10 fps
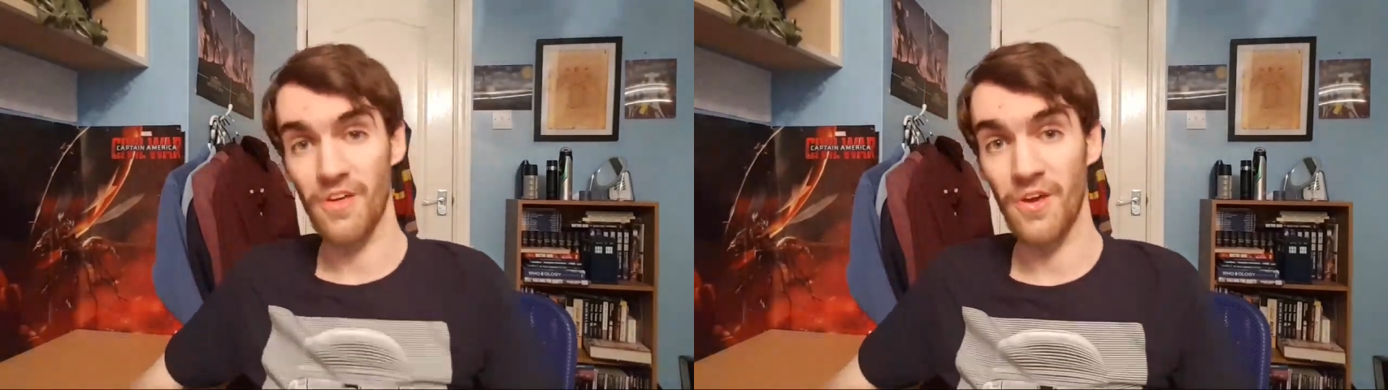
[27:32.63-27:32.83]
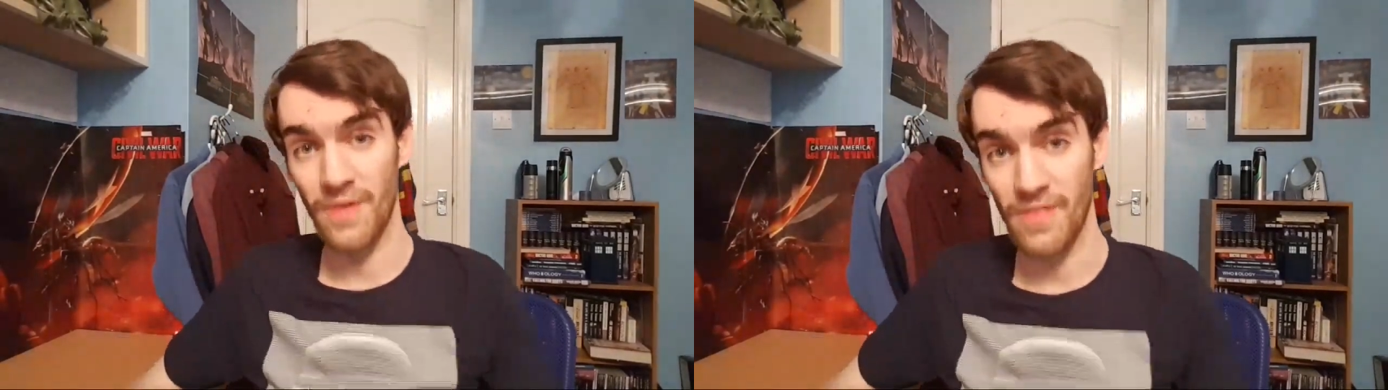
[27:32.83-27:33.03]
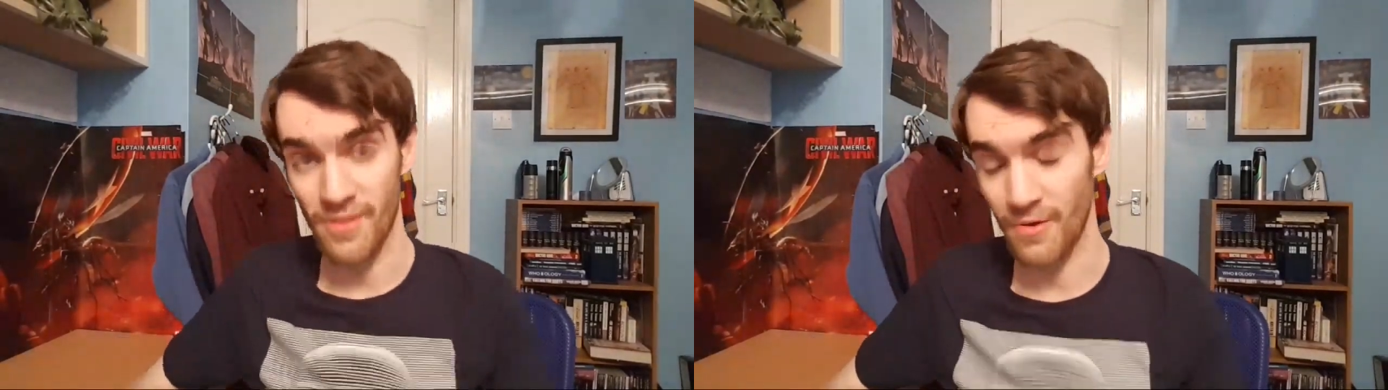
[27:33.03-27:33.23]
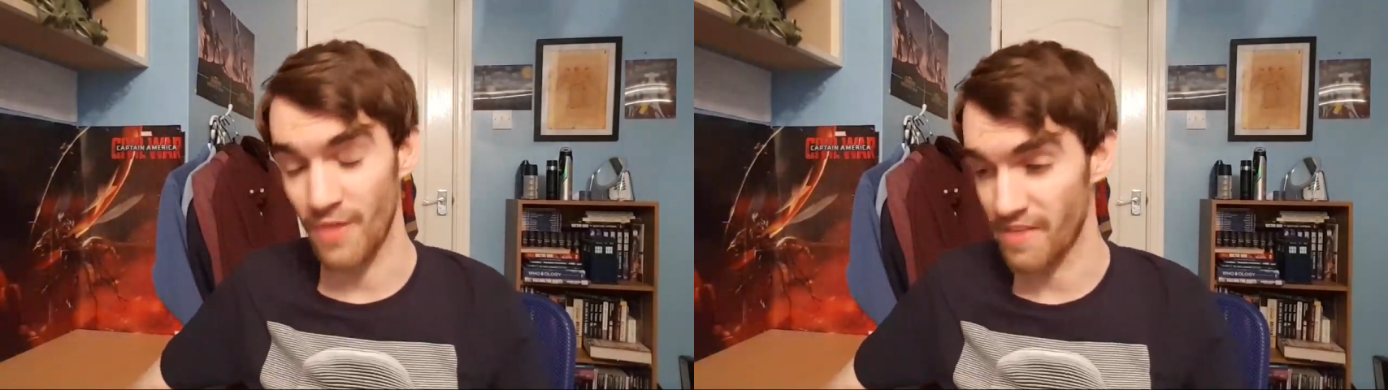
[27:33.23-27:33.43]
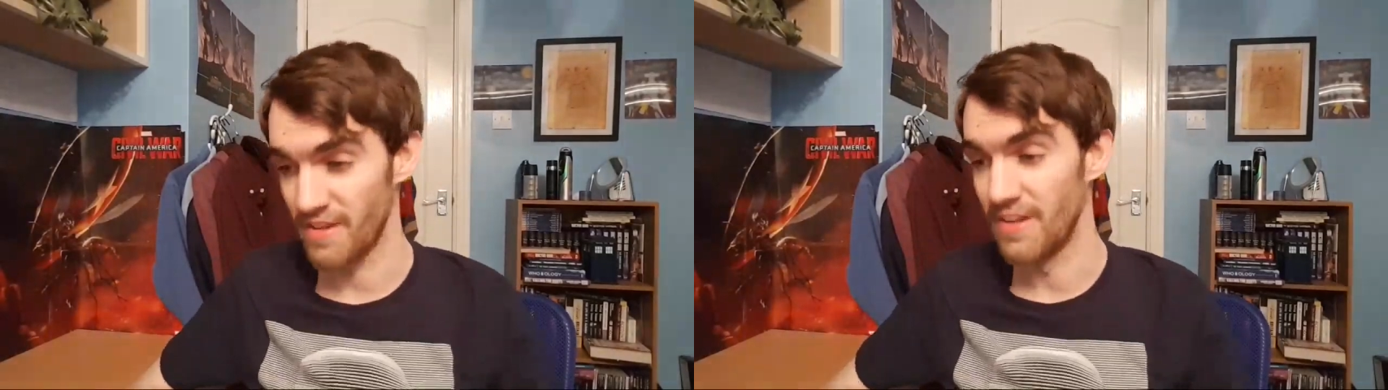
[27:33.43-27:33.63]
Who in
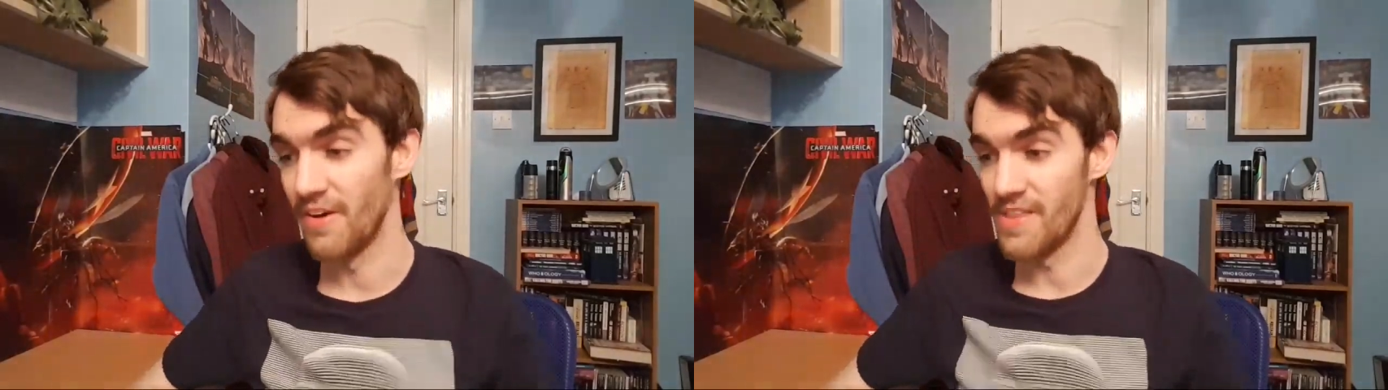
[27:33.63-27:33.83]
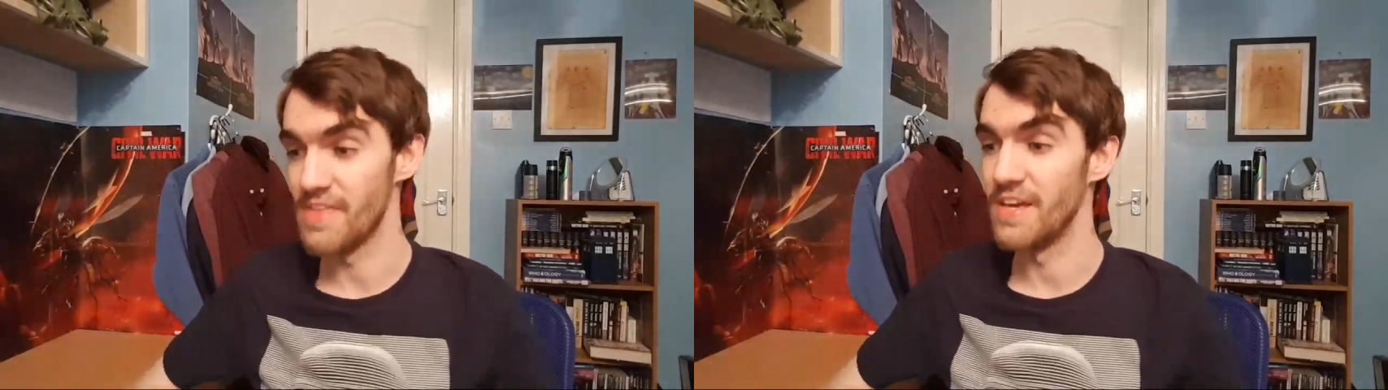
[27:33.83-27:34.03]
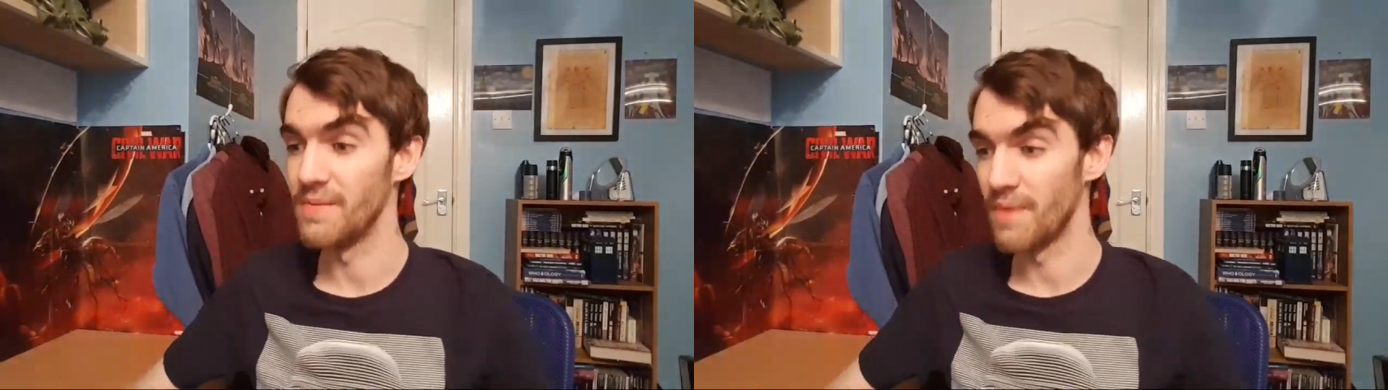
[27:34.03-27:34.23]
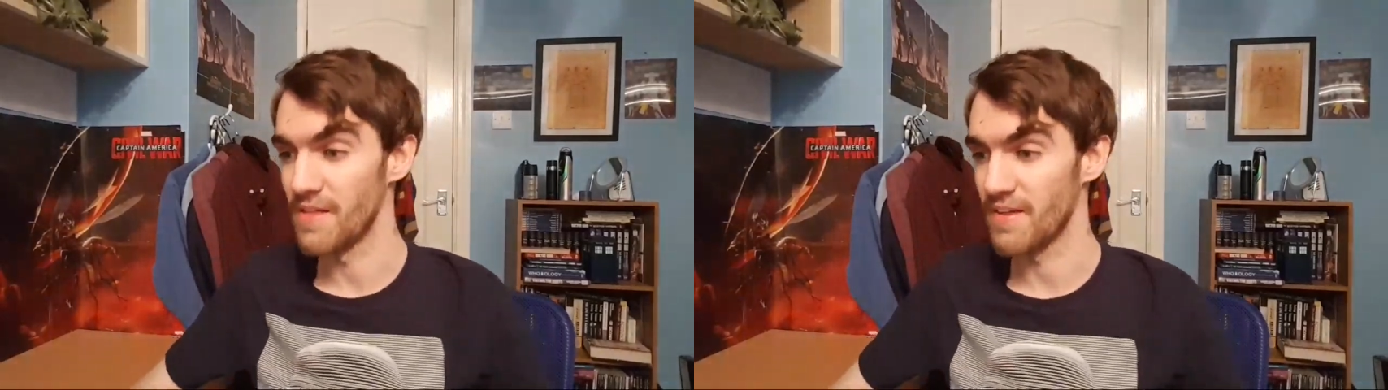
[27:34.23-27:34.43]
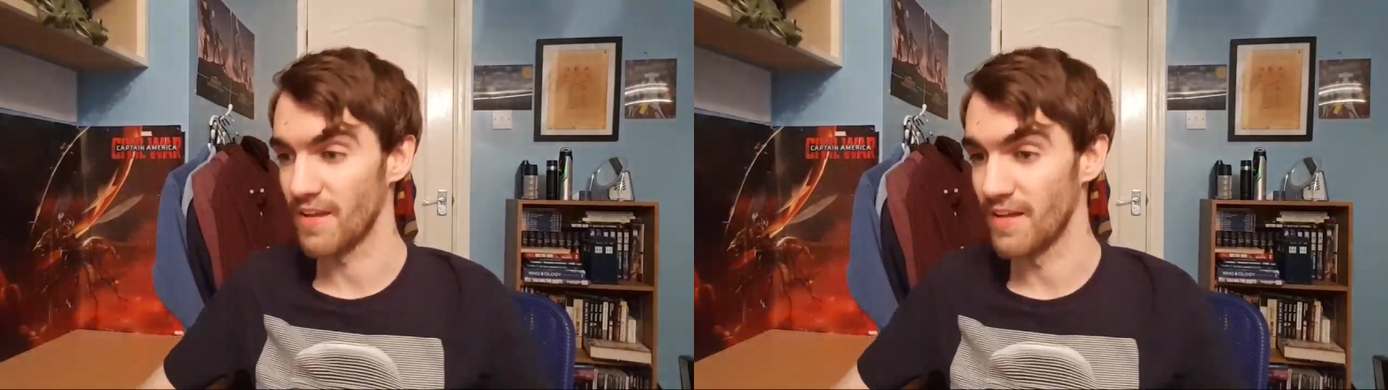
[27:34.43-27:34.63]
2019,
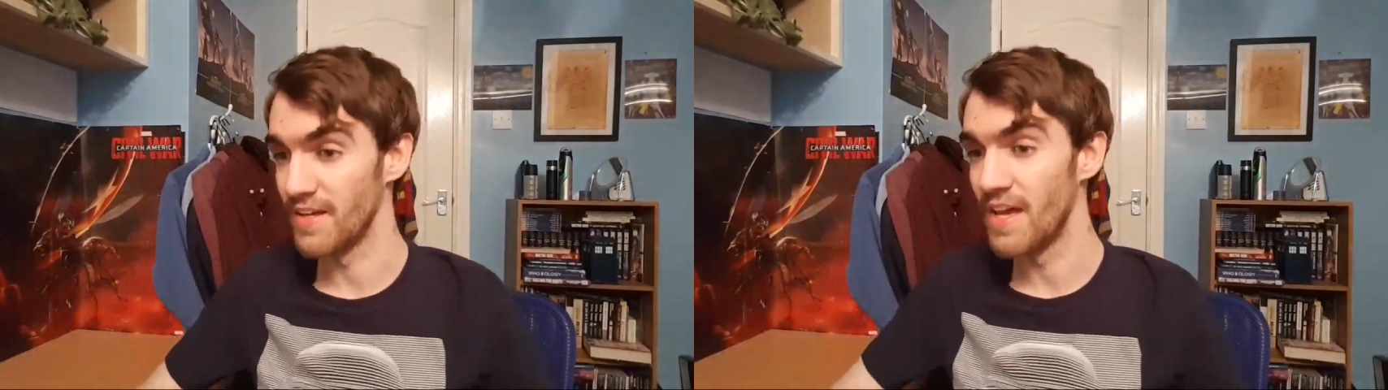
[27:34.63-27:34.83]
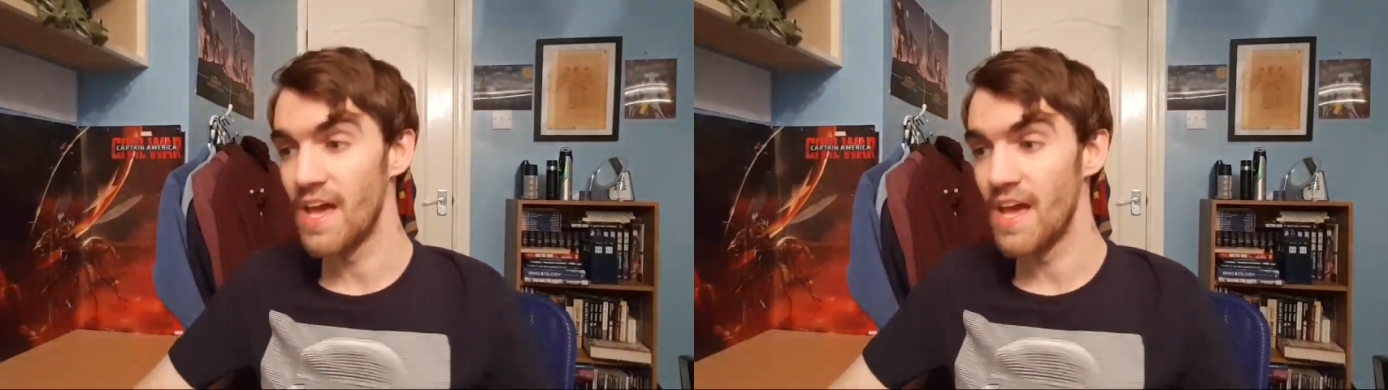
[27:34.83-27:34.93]
basically.